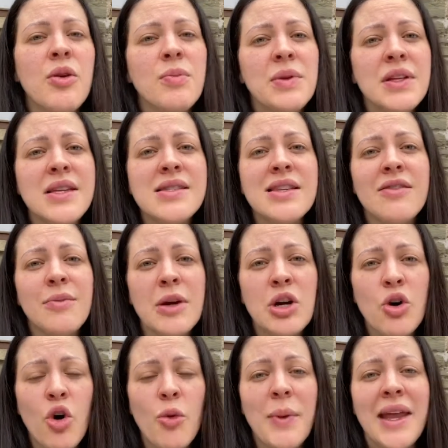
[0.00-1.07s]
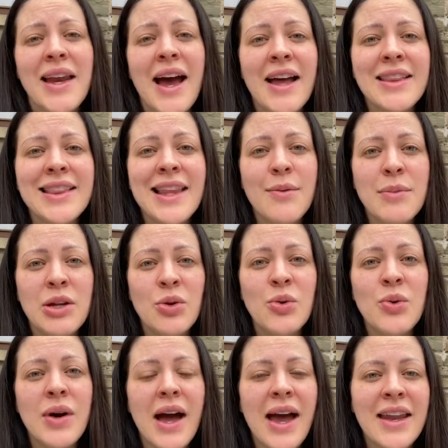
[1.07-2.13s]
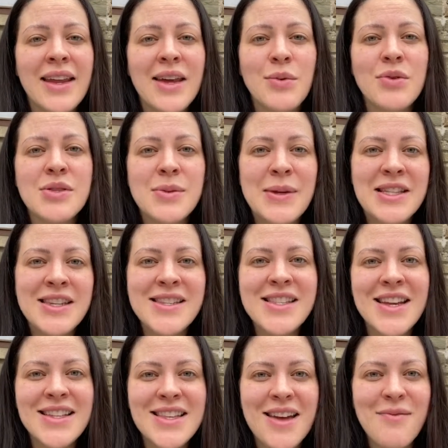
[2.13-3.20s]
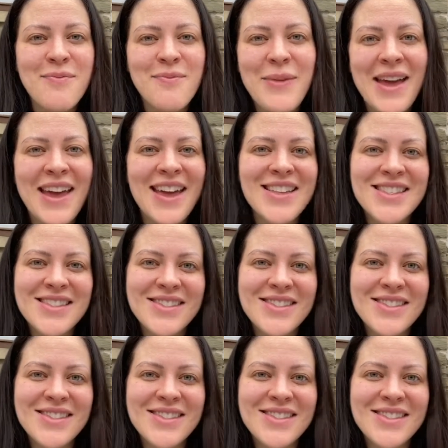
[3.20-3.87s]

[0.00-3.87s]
please leave me a comment and let me know, and I will speak to you next time. Bye guys.